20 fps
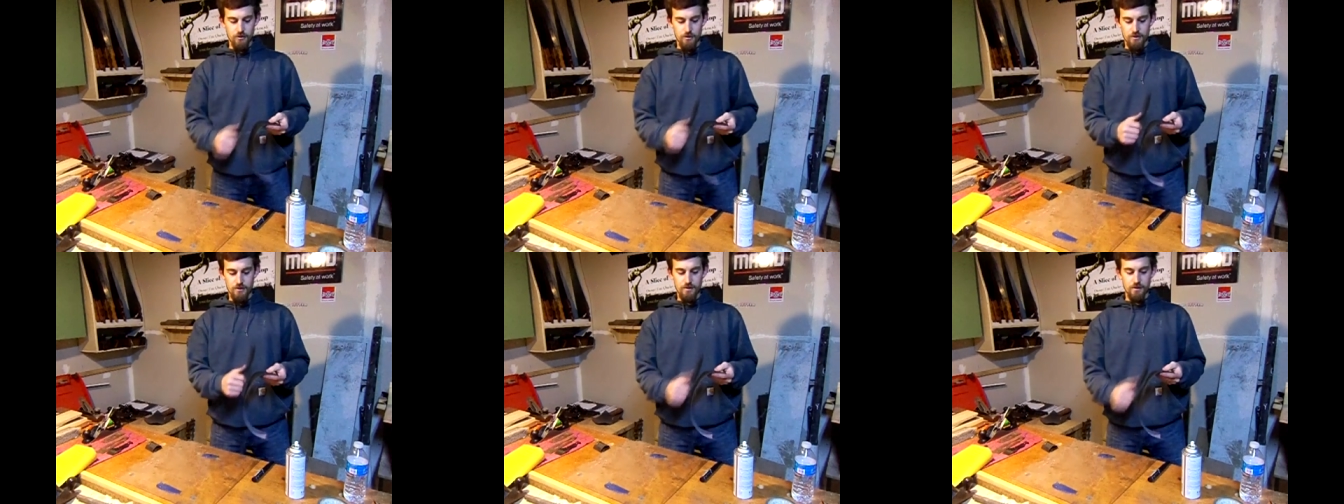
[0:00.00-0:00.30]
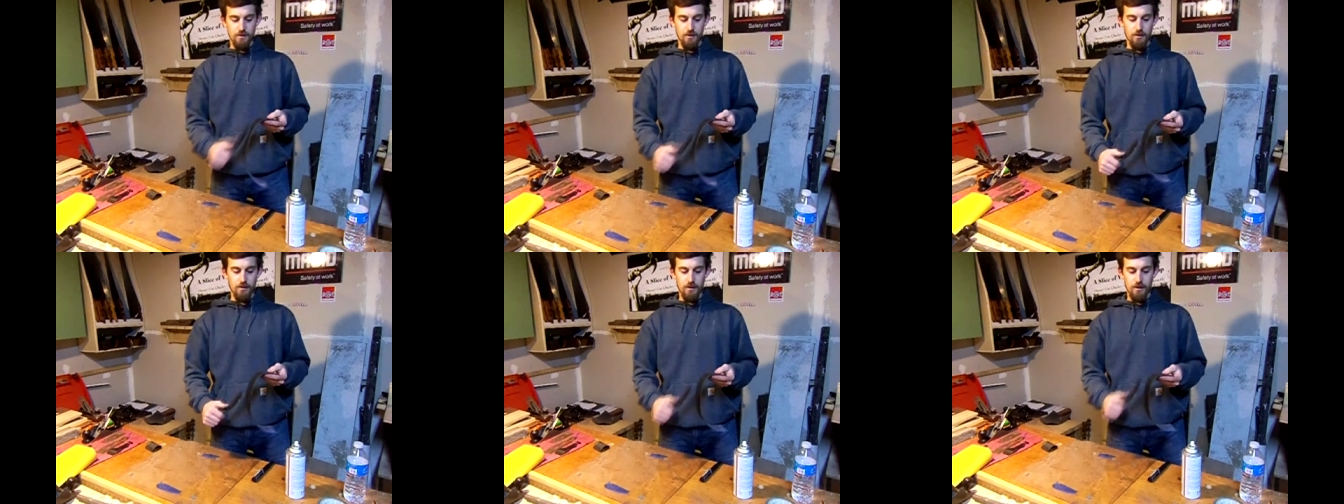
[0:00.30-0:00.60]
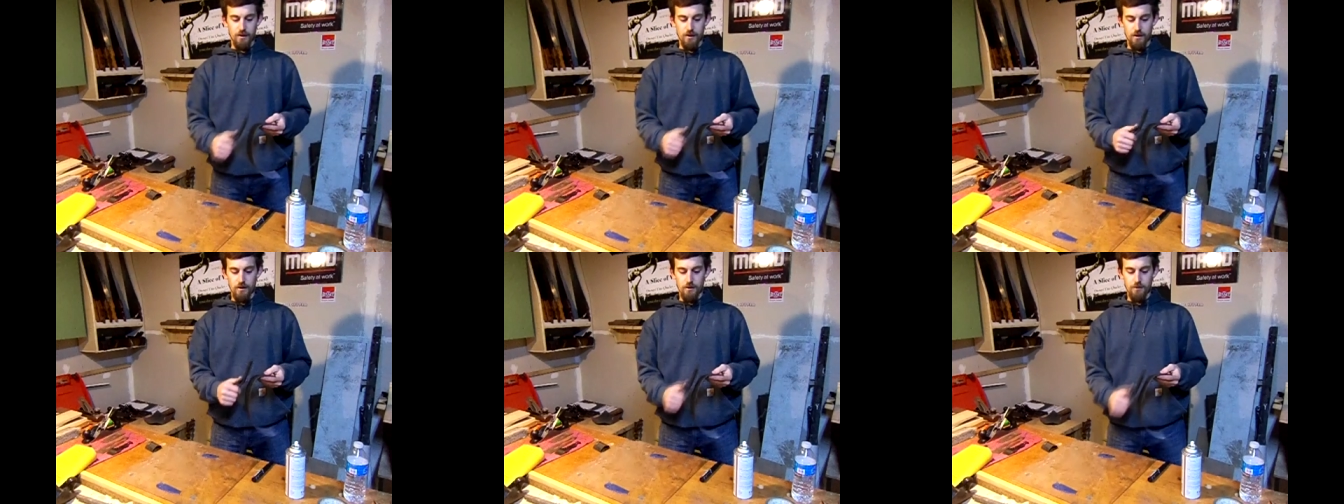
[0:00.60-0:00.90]
just to
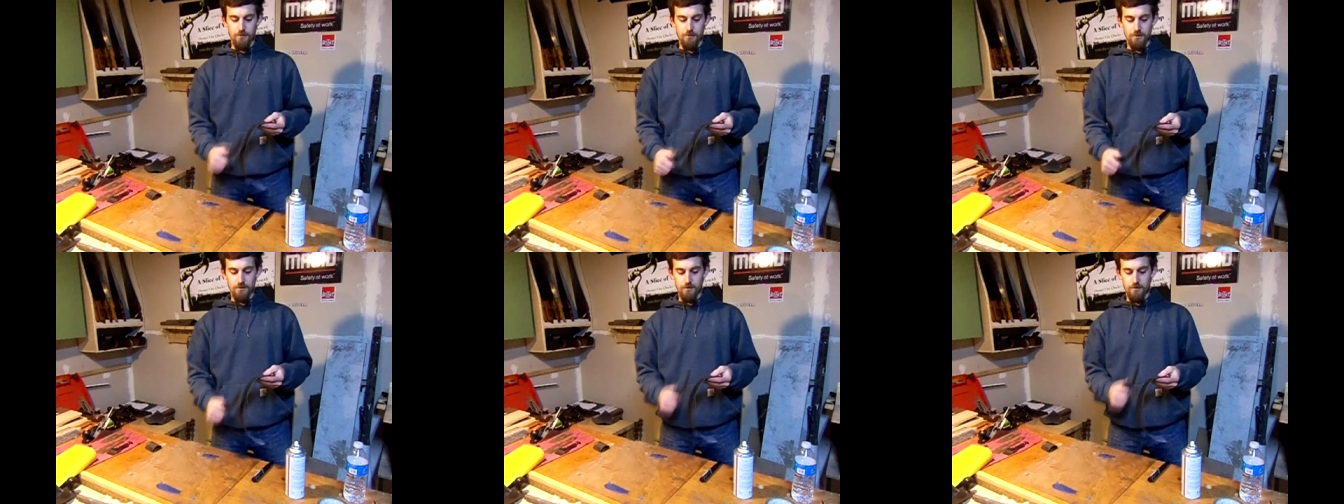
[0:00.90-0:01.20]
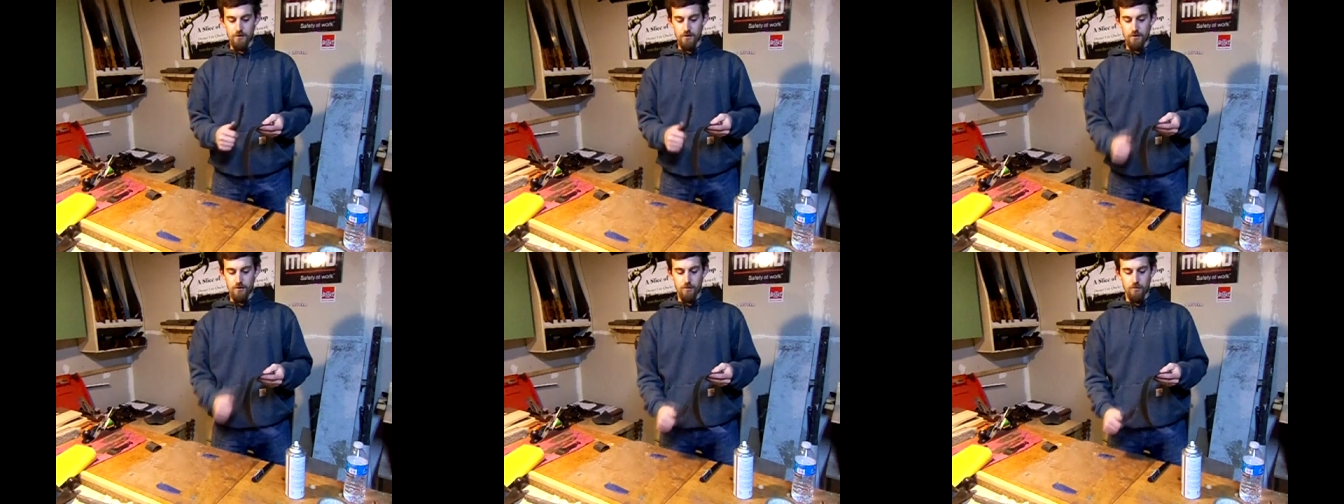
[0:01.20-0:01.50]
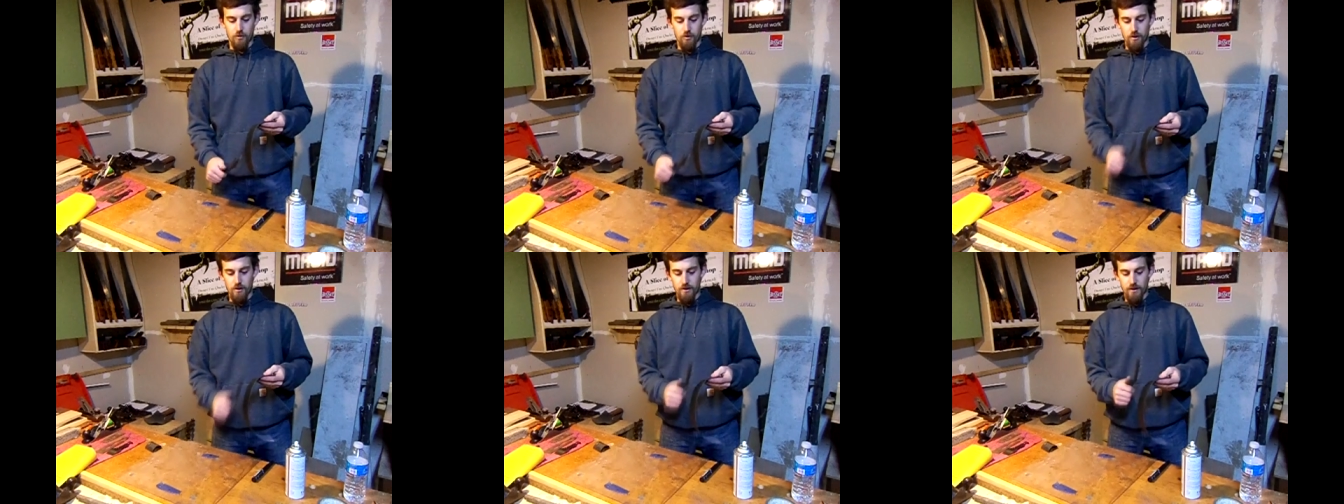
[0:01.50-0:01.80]
clean up some of the
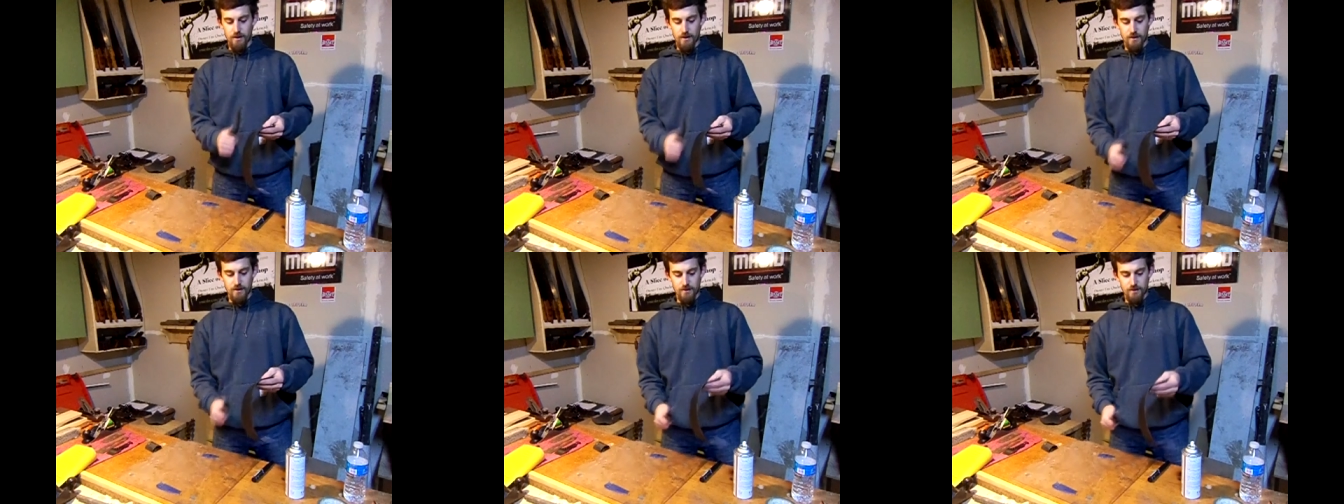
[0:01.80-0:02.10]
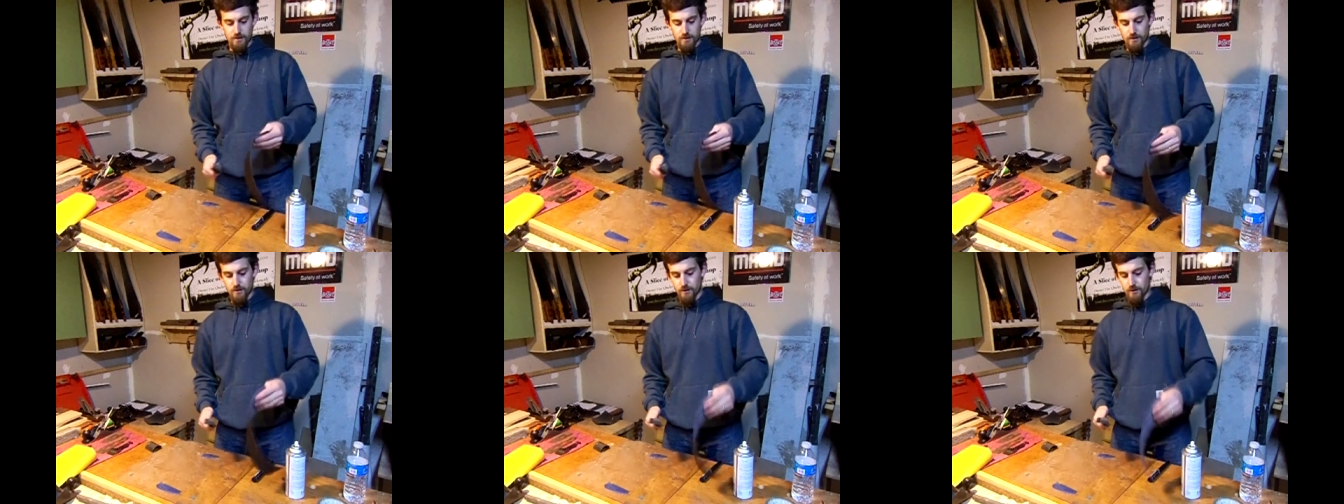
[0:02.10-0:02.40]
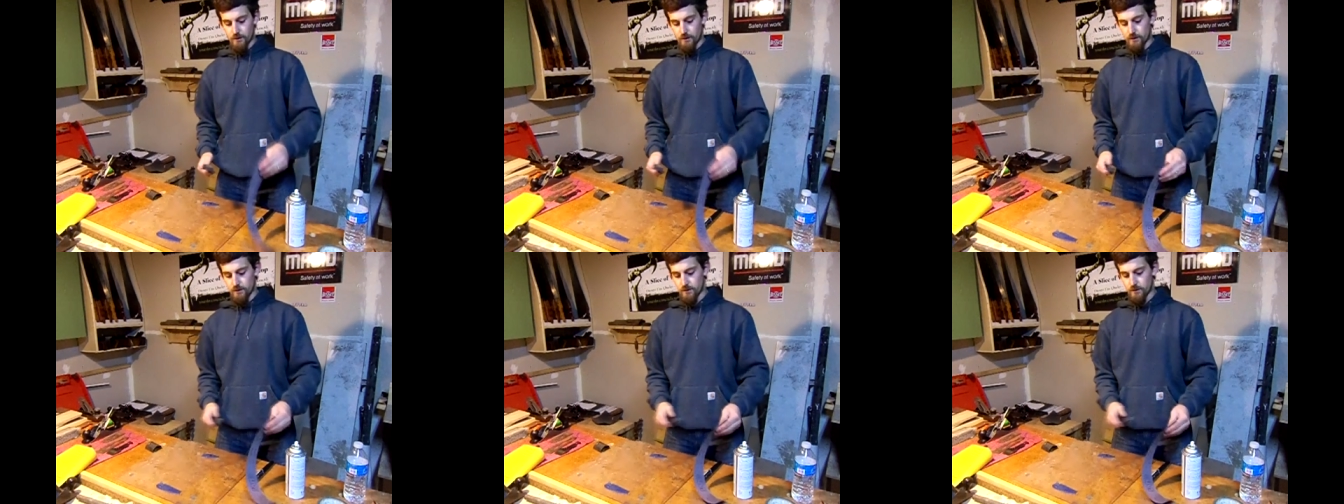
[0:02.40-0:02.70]
debris that gets in
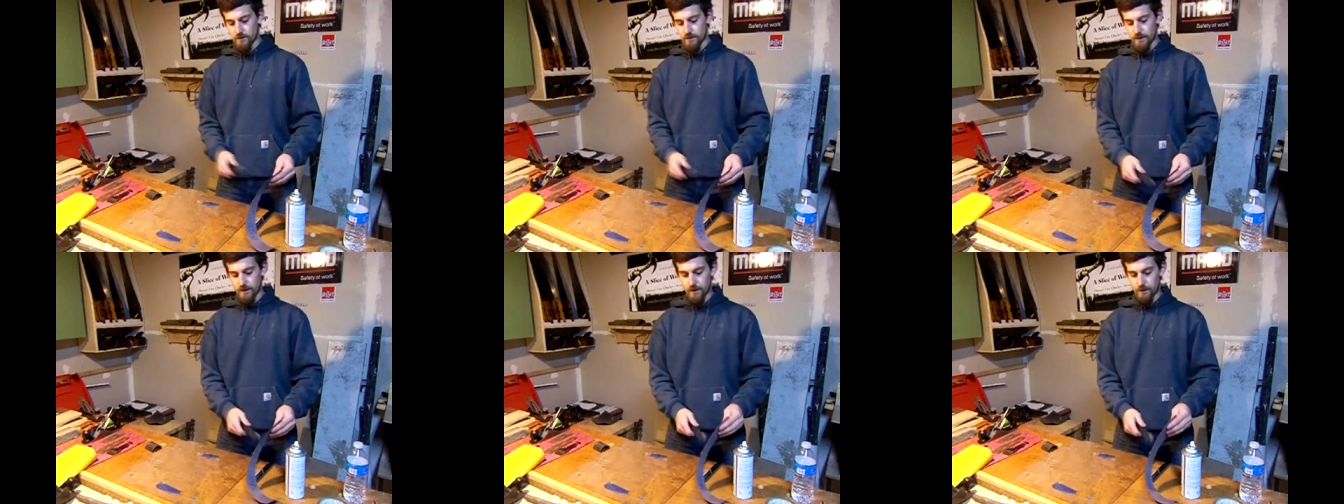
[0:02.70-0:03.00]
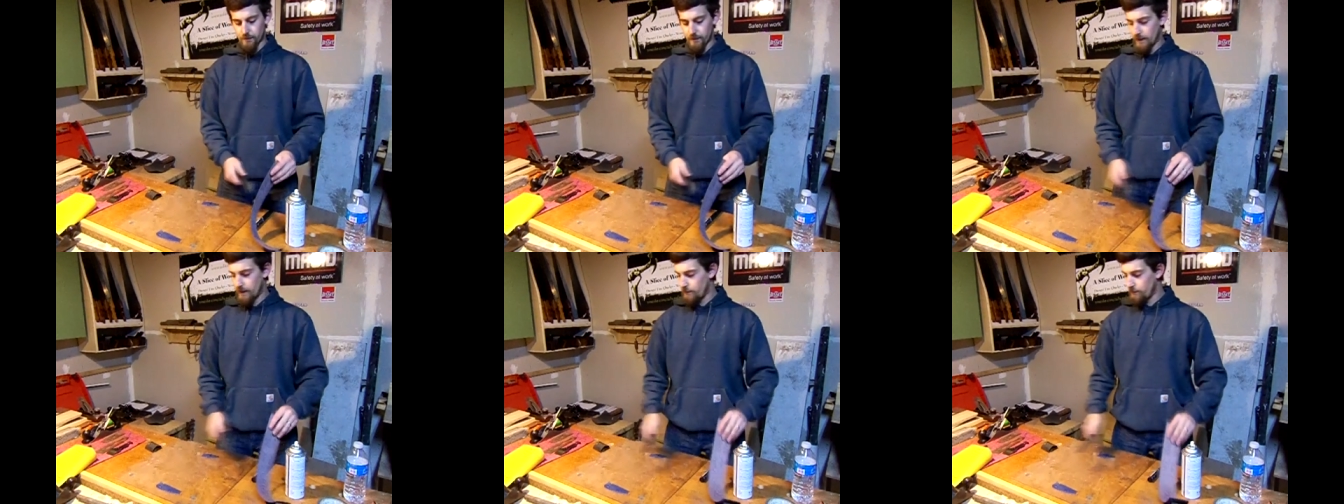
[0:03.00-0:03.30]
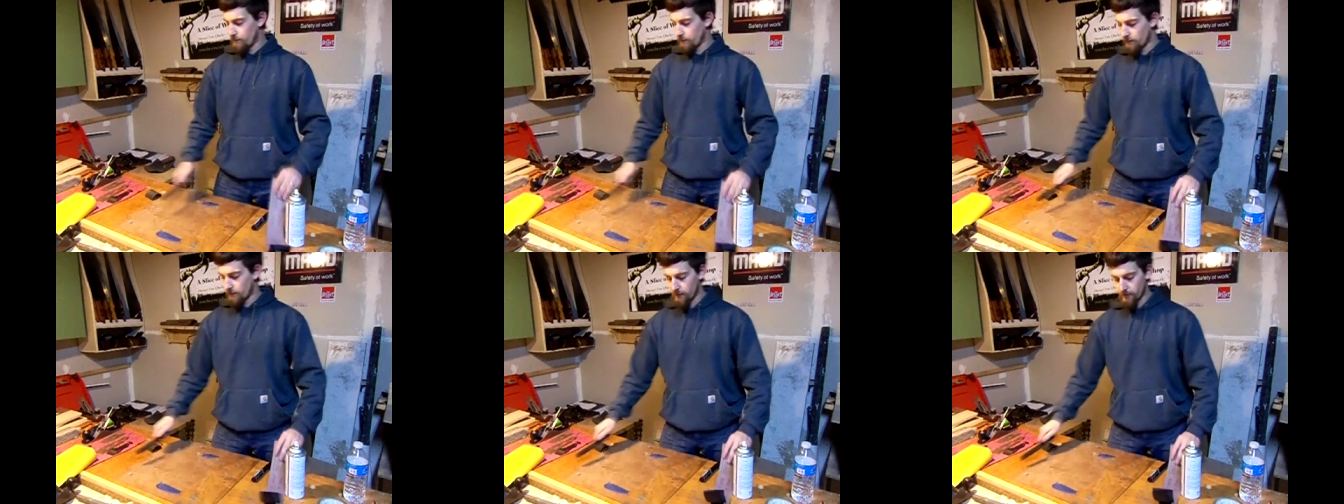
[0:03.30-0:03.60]
the
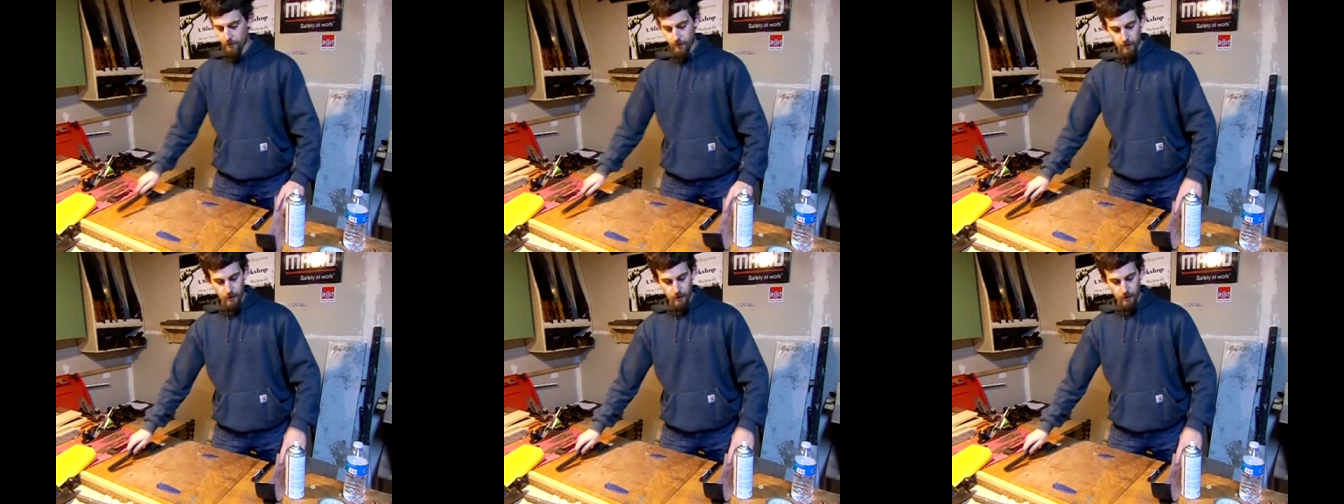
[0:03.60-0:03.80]
sandpaper.